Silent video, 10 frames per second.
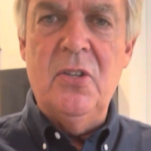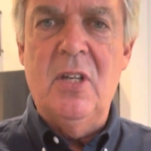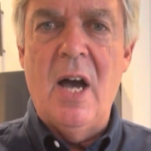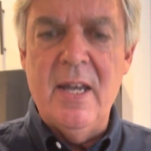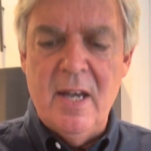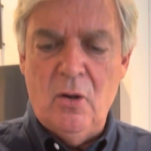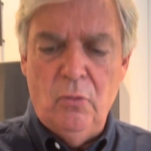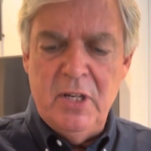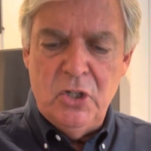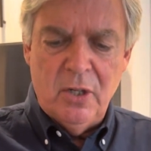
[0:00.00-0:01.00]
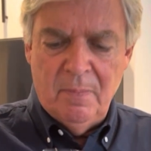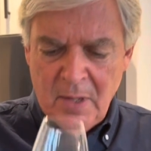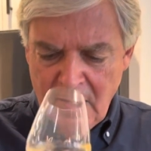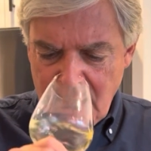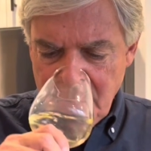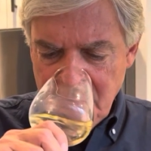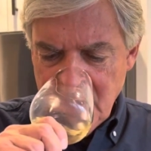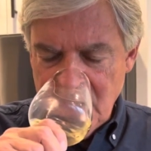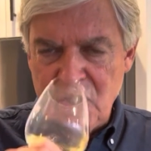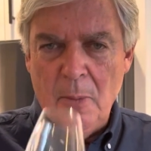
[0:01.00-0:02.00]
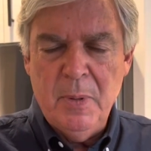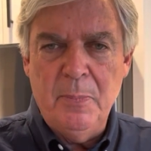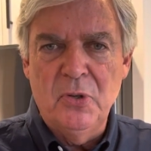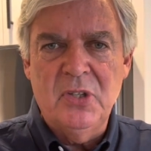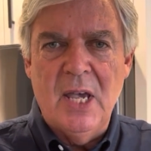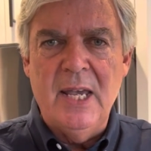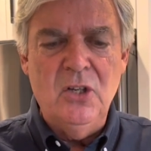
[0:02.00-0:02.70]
Gaillac region. And some people say,